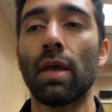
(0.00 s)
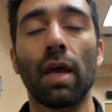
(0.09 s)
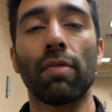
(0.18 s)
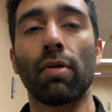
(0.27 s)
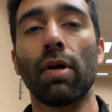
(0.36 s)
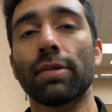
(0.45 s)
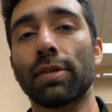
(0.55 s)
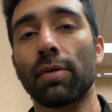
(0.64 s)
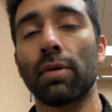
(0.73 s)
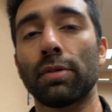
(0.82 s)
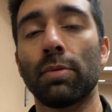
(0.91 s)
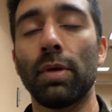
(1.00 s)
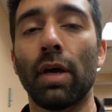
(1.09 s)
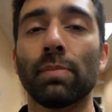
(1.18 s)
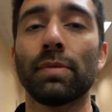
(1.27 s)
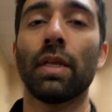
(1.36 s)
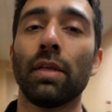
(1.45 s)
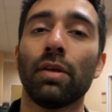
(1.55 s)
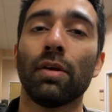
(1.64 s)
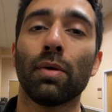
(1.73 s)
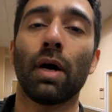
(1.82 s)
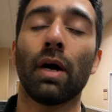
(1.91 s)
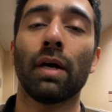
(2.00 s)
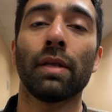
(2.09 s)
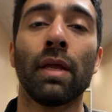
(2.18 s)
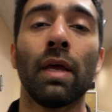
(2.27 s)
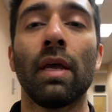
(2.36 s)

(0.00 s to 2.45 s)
and they're also going to be updating you on